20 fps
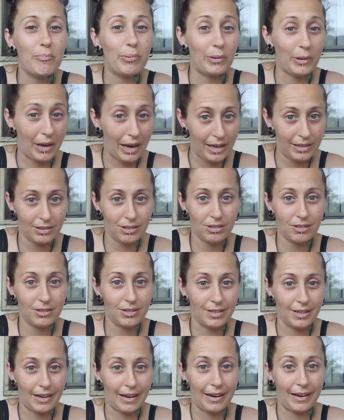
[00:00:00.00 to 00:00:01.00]
plants
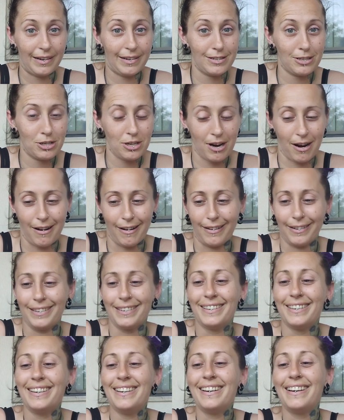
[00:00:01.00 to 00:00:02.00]
sitting in a chair,